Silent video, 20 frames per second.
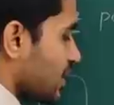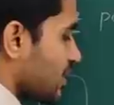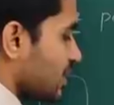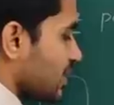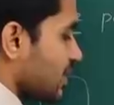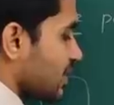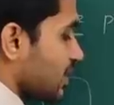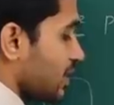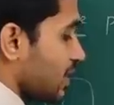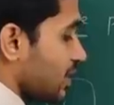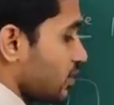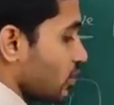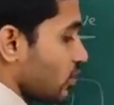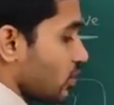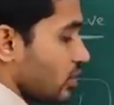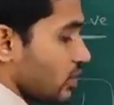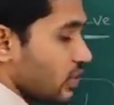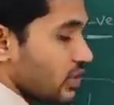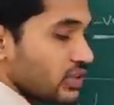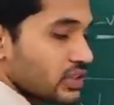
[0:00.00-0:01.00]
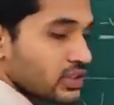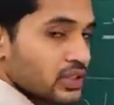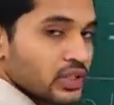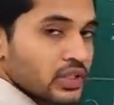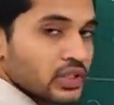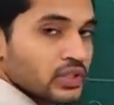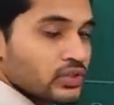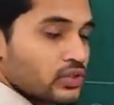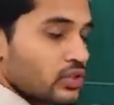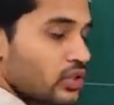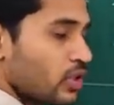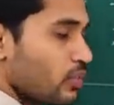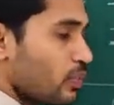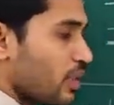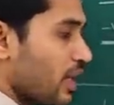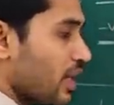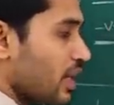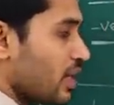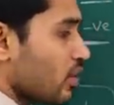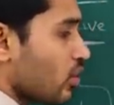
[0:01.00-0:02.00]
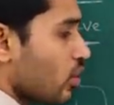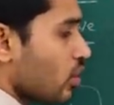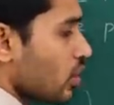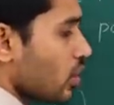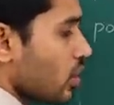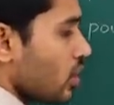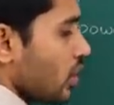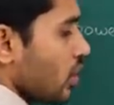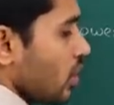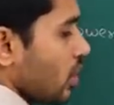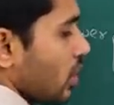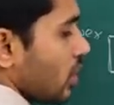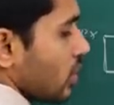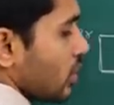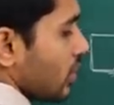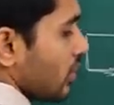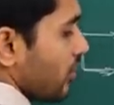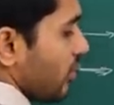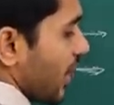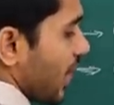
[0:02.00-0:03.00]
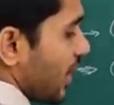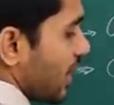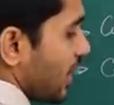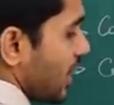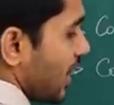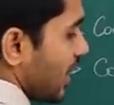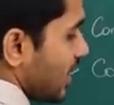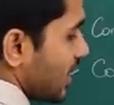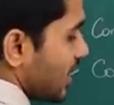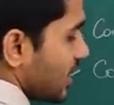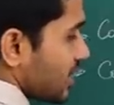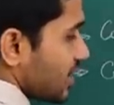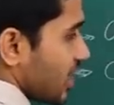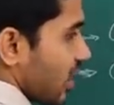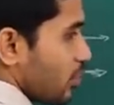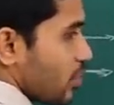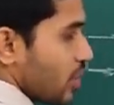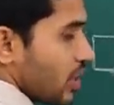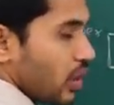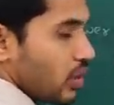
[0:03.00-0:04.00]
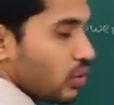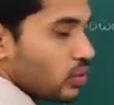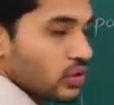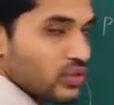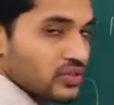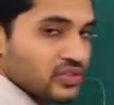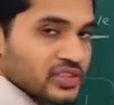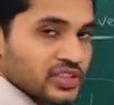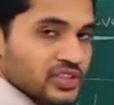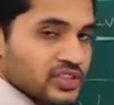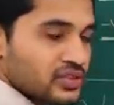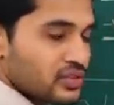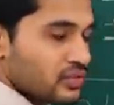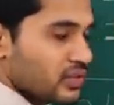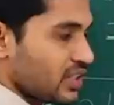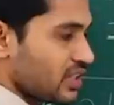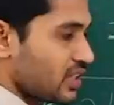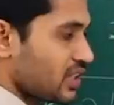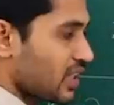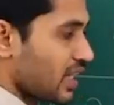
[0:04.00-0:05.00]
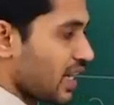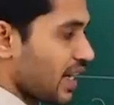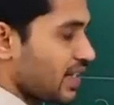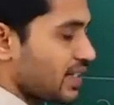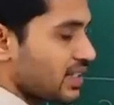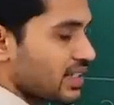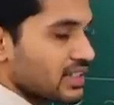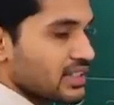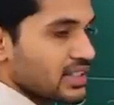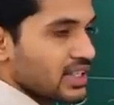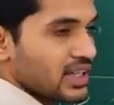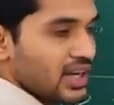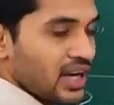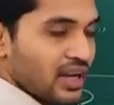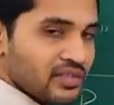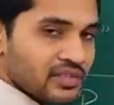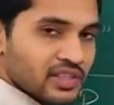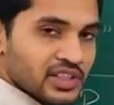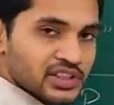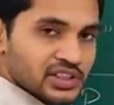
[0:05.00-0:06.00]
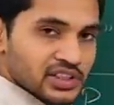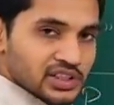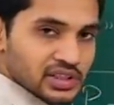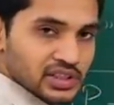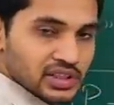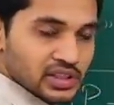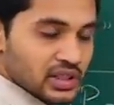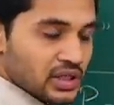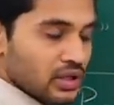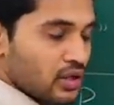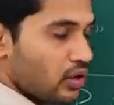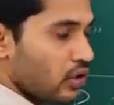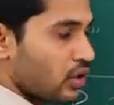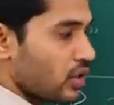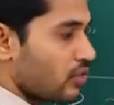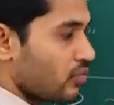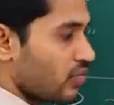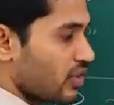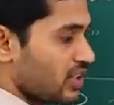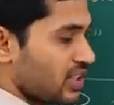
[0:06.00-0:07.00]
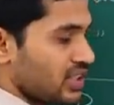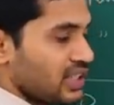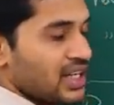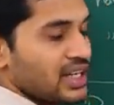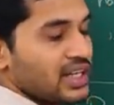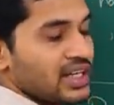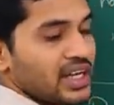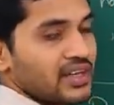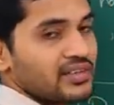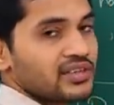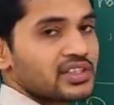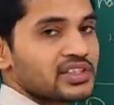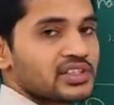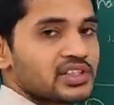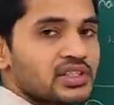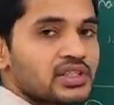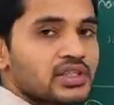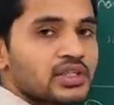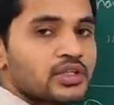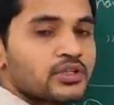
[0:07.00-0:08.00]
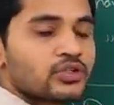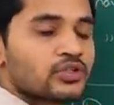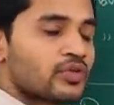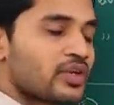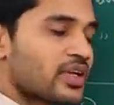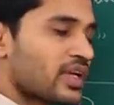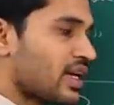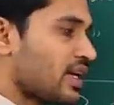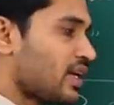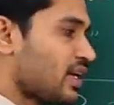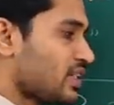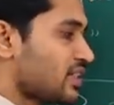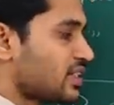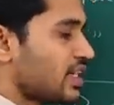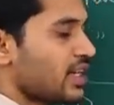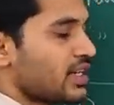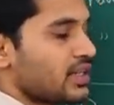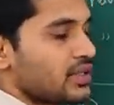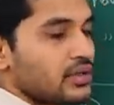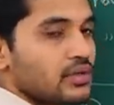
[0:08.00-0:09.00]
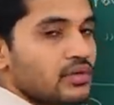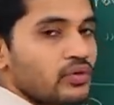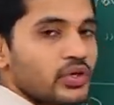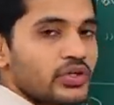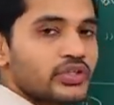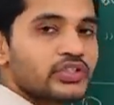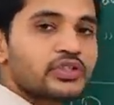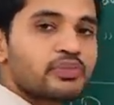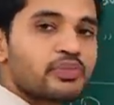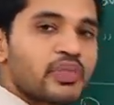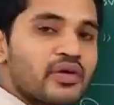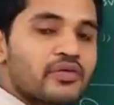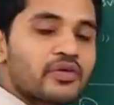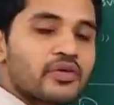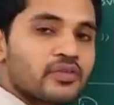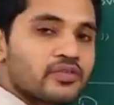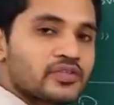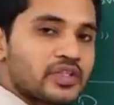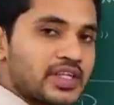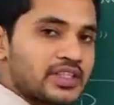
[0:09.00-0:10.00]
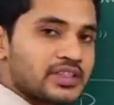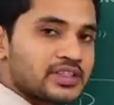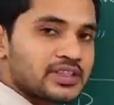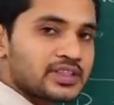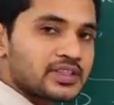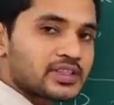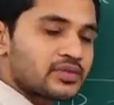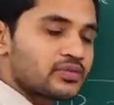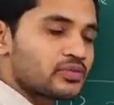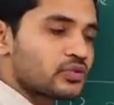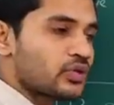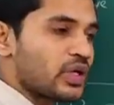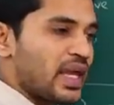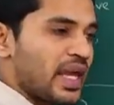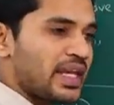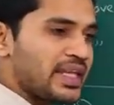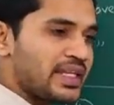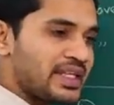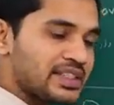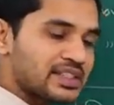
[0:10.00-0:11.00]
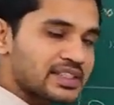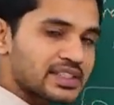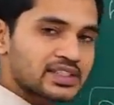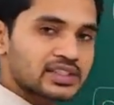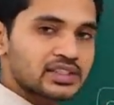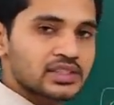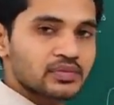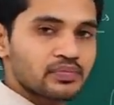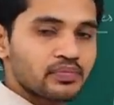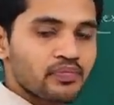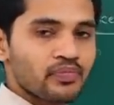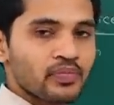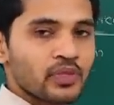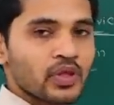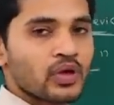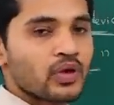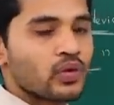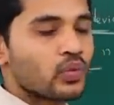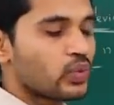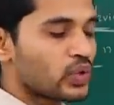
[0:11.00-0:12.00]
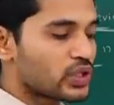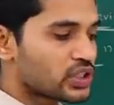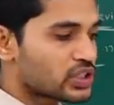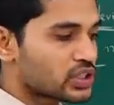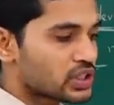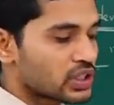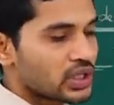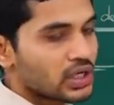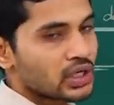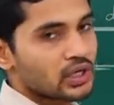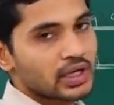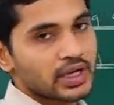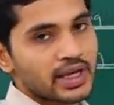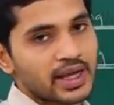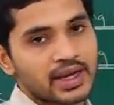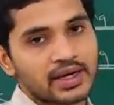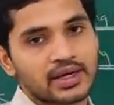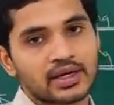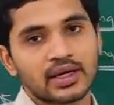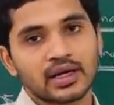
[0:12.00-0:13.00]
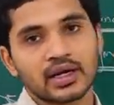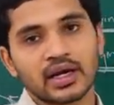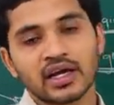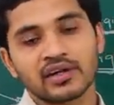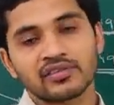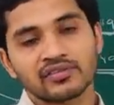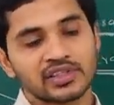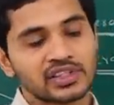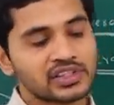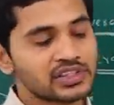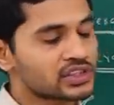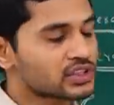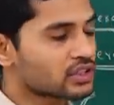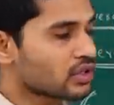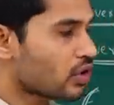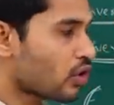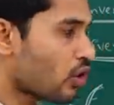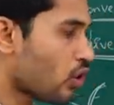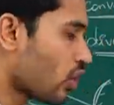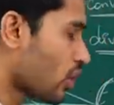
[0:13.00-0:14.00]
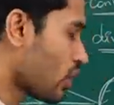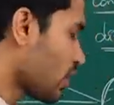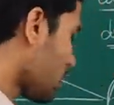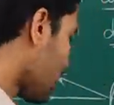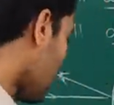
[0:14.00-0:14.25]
is incident on this. So, depending on the final light rays coming out of this whether the light rays are converging or whether they are diverging. So, we can decide what is the power of that system. So, any system which can converge or